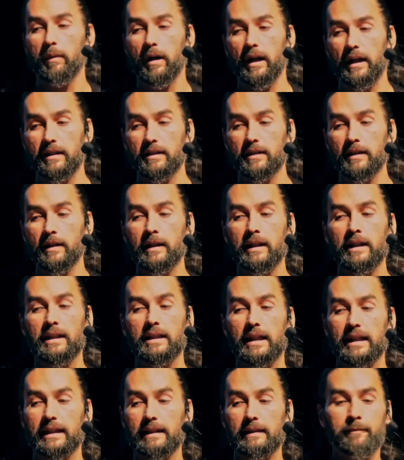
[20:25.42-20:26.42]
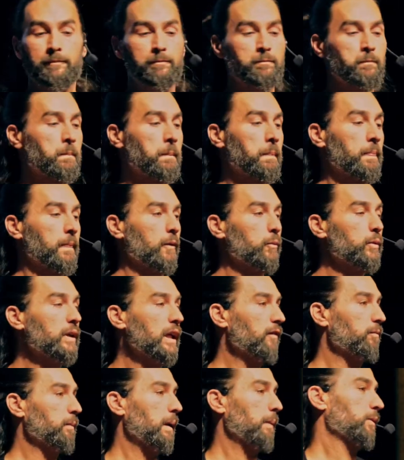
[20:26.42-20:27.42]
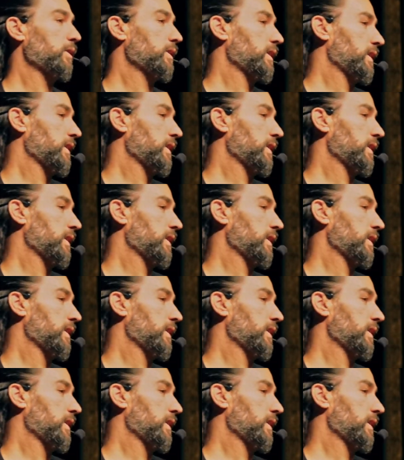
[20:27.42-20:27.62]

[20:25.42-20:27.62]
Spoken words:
mind, like we have members,